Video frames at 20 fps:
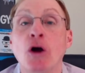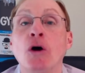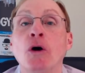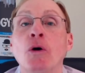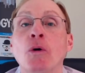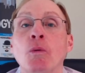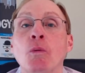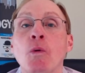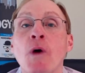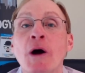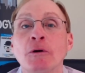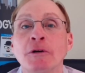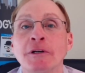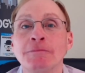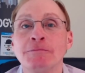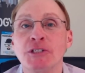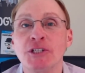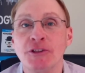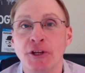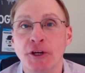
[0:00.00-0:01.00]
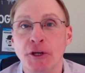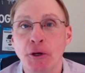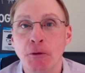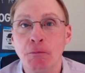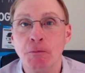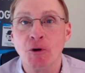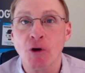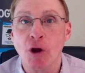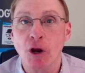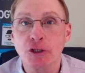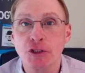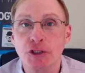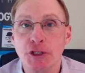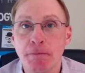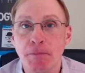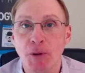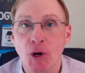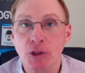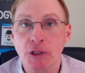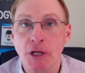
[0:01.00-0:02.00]
Welcome to the Humourology
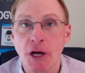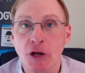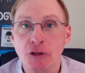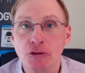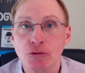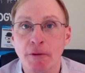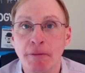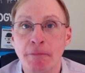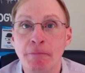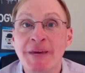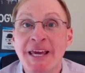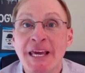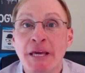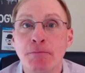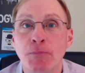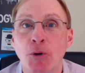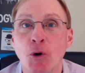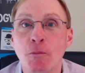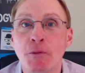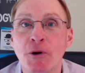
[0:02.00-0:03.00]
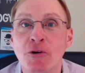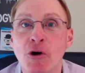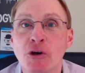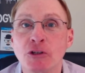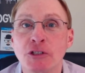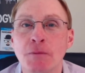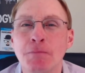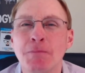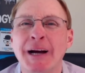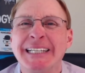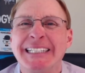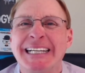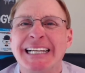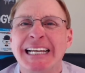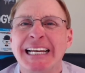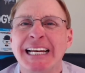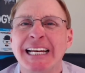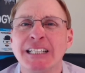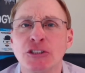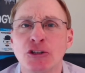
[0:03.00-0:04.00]
Podcast with me, Paul Boross, and my
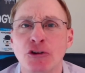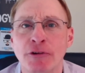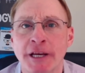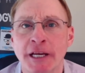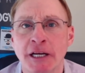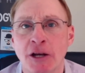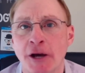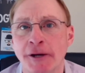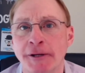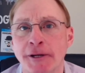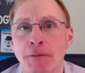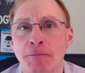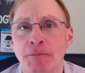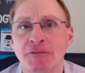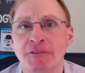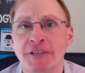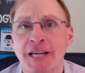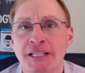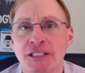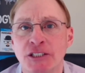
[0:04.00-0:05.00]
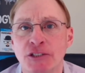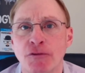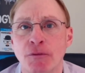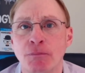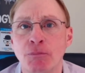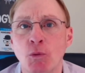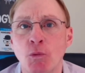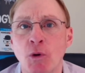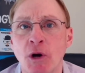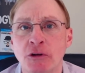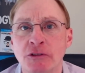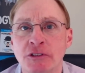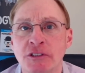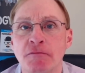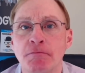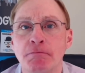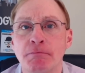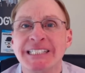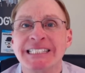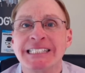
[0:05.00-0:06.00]
glittering lineup of guests from the worlds
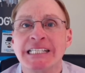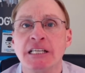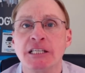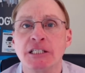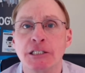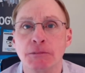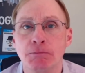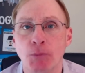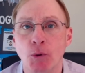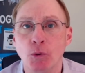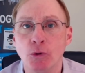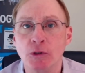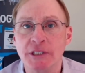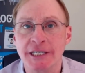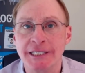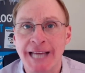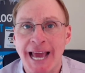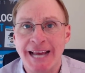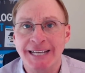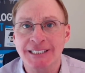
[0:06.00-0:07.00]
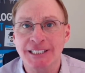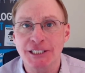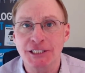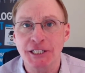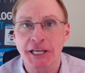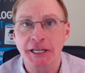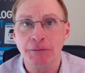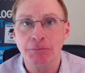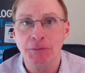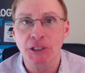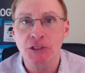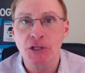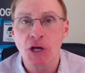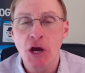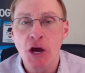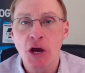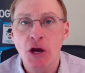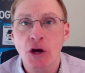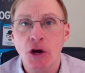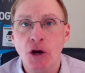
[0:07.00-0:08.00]
of business, sport and entertainment,
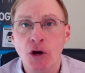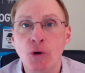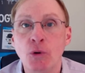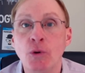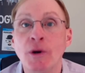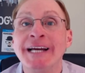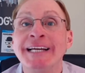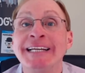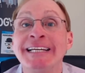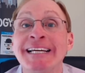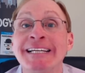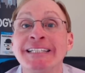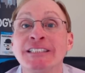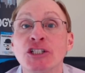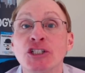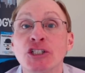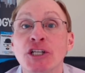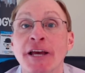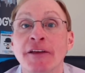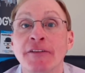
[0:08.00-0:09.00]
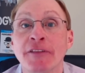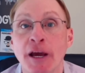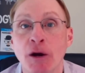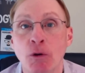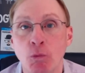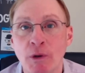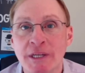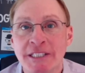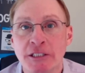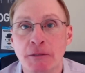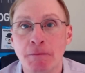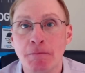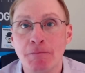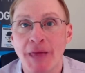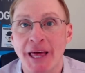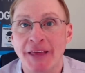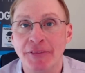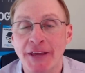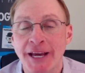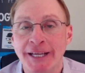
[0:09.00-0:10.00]
who are here to share their wisdom
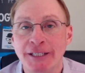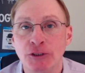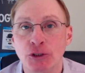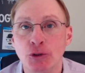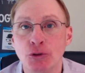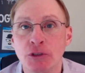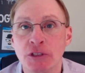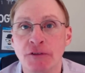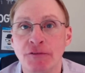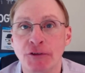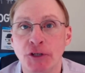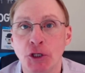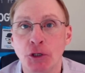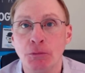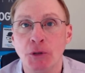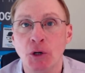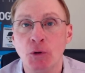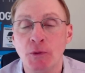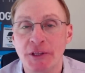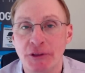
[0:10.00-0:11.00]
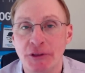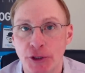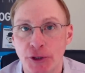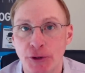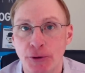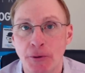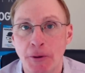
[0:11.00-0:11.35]
and their use of humour with you.